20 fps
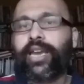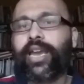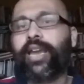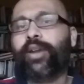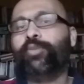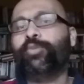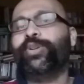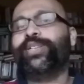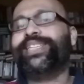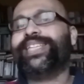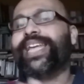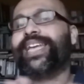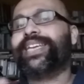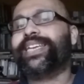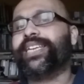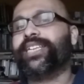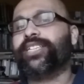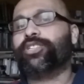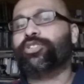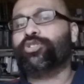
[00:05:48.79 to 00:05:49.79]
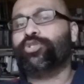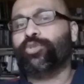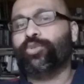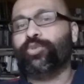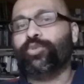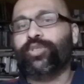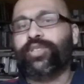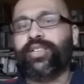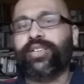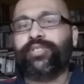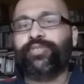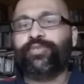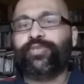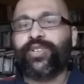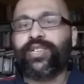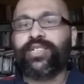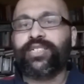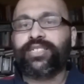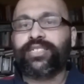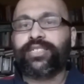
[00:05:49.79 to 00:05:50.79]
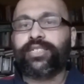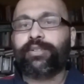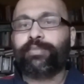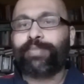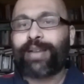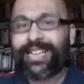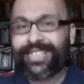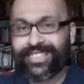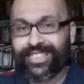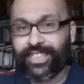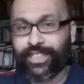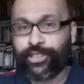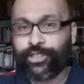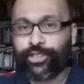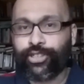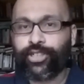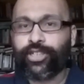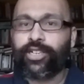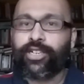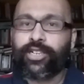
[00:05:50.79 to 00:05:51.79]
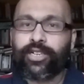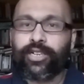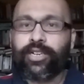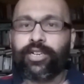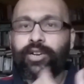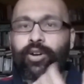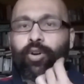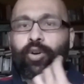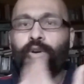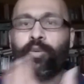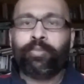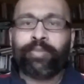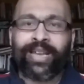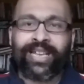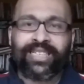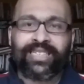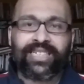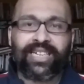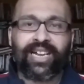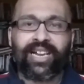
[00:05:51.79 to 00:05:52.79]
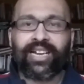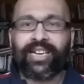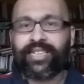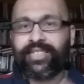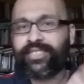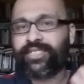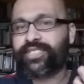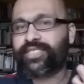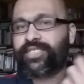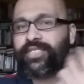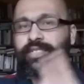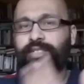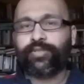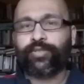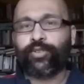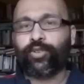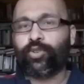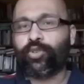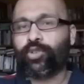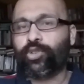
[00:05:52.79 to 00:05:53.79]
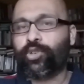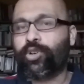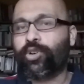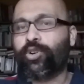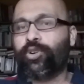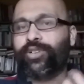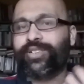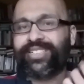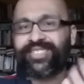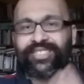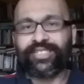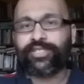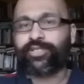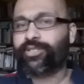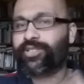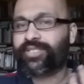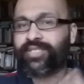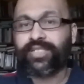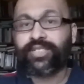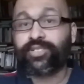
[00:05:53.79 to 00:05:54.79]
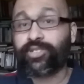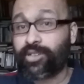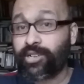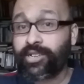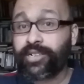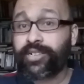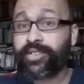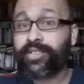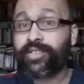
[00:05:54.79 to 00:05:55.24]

and we take it to the first passage, O mankind, serve your Lord, etc., etc.,